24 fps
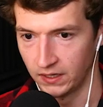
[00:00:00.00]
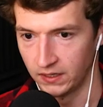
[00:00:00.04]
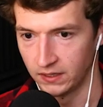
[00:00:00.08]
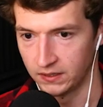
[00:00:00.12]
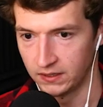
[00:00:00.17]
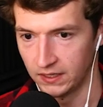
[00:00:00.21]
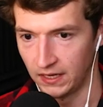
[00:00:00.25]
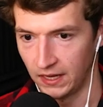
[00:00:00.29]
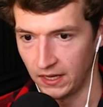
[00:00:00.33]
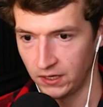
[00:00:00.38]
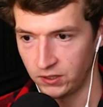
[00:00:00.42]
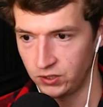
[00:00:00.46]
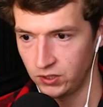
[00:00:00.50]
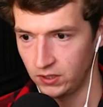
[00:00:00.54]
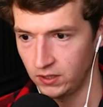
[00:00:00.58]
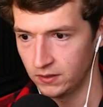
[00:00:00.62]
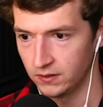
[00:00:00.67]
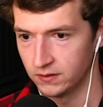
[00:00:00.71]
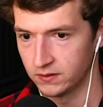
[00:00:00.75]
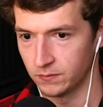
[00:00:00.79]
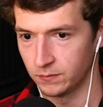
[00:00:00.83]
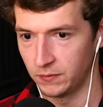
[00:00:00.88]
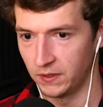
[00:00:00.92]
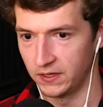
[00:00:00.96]
I detach it?
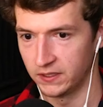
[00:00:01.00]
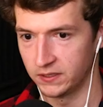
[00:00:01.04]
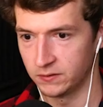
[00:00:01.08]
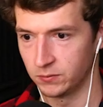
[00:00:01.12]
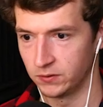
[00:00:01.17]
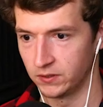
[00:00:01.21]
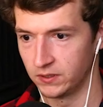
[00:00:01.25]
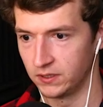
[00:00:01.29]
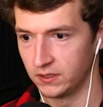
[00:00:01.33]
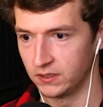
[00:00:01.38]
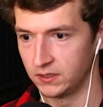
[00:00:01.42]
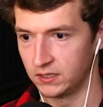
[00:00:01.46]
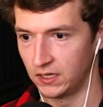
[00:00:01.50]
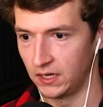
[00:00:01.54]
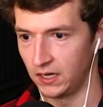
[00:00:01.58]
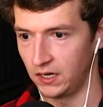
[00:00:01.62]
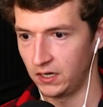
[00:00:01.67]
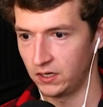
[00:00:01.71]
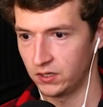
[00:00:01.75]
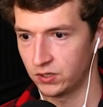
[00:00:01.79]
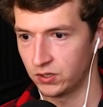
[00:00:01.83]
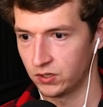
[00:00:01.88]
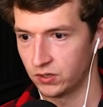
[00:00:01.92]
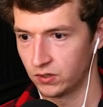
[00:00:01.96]
Is it possible to
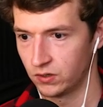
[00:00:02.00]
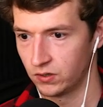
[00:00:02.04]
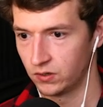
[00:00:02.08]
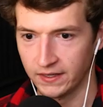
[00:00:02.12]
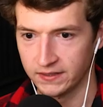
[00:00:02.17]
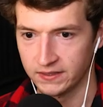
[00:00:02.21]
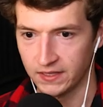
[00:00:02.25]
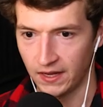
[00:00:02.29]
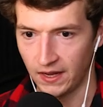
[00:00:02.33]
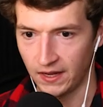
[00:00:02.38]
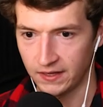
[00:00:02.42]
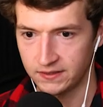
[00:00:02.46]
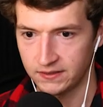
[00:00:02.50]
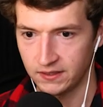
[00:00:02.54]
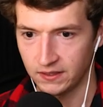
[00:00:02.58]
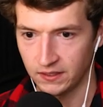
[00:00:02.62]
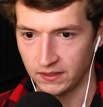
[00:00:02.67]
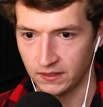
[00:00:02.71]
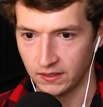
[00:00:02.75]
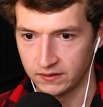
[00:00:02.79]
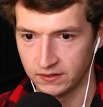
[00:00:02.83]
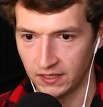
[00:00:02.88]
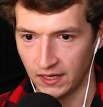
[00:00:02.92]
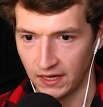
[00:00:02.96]
detach? Because I
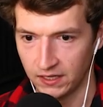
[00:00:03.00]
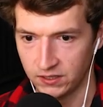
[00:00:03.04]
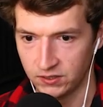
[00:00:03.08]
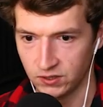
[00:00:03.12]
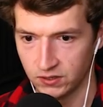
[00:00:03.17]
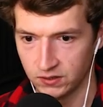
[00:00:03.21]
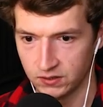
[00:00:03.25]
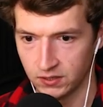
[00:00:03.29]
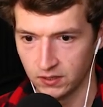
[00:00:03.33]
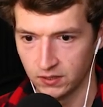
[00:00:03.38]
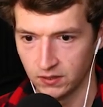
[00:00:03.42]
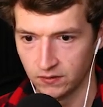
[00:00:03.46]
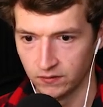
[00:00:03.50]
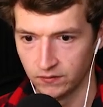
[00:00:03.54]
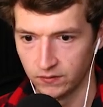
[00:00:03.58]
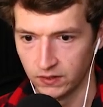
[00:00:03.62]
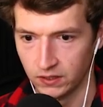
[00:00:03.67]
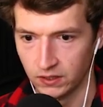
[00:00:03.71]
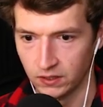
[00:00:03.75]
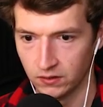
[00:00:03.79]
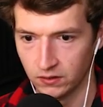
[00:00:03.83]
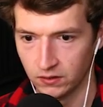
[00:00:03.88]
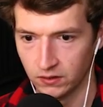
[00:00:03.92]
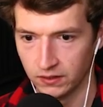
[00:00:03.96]
accidentally attached it to the
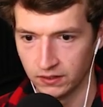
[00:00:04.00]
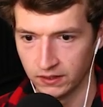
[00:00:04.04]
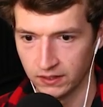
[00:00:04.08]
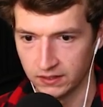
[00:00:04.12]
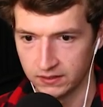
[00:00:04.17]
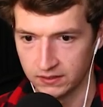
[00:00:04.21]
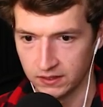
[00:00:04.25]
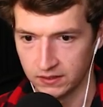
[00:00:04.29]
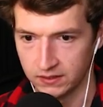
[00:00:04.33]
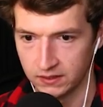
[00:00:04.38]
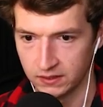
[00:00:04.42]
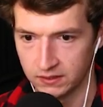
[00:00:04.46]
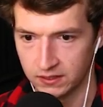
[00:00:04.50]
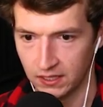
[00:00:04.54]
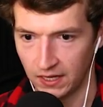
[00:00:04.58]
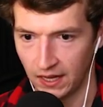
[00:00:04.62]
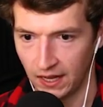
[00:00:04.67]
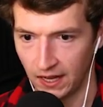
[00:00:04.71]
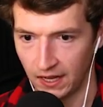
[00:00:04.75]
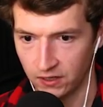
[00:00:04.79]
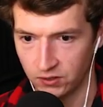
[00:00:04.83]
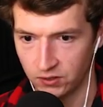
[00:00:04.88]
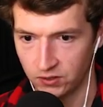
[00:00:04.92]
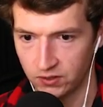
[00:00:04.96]
vehicle. Like, it, it's
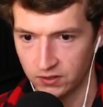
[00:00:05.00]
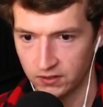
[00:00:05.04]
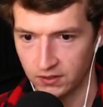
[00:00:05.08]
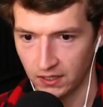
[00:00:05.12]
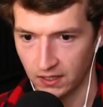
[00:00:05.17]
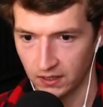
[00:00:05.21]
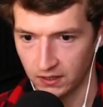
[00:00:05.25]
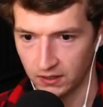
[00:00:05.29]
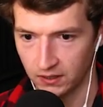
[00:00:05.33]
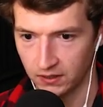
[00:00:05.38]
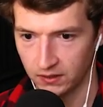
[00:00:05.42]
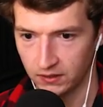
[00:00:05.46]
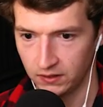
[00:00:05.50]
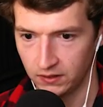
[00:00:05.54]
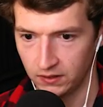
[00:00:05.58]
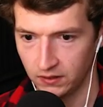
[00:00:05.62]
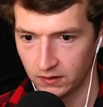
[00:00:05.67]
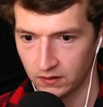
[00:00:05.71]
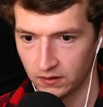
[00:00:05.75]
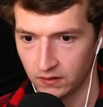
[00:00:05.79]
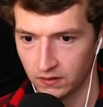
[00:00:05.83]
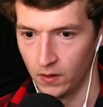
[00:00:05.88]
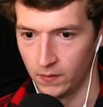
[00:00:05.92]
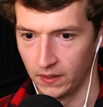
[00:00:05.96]
attached, technically.
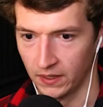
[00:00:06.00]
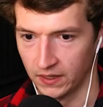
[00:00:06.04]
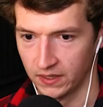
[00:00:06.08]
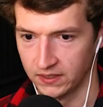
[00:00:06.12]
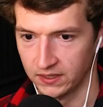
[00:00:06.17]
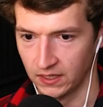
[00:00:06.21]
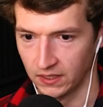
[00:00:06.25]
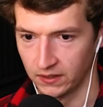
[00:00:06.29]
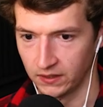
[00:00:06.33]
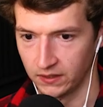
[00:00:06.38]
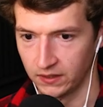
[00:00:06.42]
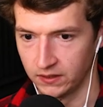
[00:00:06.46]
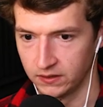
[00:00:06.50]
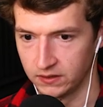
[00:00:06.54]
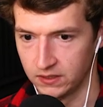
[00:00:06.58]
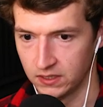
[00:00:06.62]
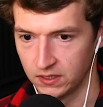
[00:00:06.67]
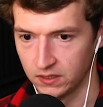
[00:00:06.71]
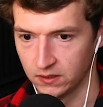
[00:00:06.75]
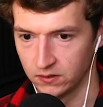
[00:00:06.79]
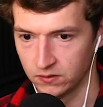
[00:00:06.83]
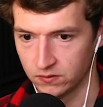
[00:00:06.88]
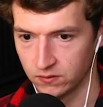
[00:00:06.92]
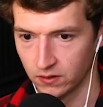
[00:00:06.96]
I mean, I could technically
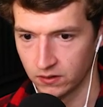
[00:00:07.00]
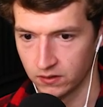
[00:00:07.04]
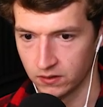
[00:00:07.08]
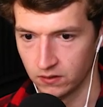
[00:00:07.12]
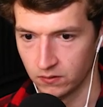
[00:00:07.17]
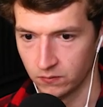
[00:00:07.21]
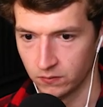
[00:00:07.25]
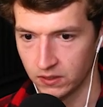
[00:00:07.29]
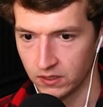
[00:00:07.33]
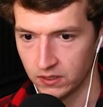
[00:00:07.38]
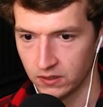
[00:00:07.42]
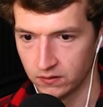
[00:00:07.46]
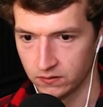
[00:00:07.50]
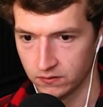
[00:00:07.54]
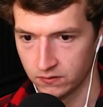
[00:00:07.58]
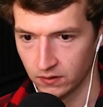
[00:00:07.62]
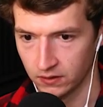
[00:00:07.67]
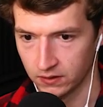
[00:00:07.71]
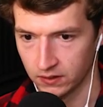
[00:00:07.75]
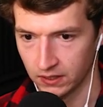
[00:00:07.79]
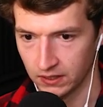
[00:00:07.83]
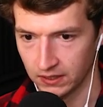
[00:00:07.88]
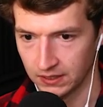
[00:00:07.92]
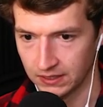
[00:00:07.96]
deconstruct it and
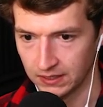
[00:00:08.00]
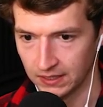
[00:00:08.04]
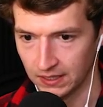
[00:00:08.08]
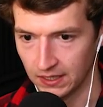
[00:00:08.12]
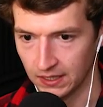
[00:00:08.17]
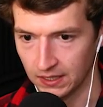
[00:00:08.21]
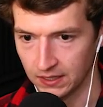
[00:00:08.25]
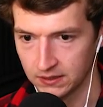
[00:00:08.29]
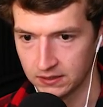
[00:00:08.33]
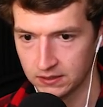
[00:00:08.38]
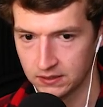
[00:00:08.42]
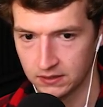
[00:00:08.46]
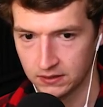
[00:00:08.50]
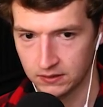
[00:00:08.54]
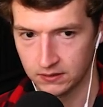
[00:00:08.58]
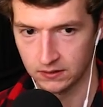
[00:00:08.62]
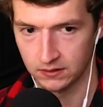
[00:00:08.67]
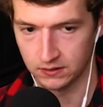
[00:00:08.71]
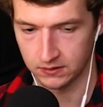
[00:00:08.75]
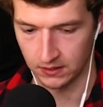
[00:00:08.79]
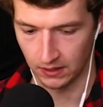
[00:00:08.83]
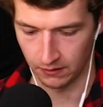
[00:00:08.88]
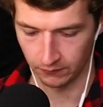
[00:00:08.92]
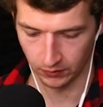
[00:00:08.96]
reconstruct it, I guess.
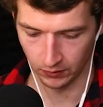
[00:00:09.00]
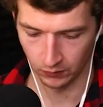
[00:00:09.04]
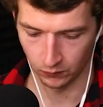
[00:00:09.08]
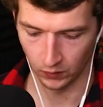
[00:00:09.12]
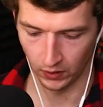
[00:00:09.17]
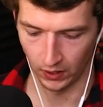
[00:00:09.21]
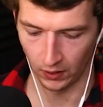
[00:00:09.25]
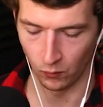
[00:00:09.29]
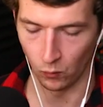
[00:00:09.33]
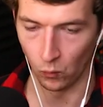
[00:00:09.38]
It's not really what I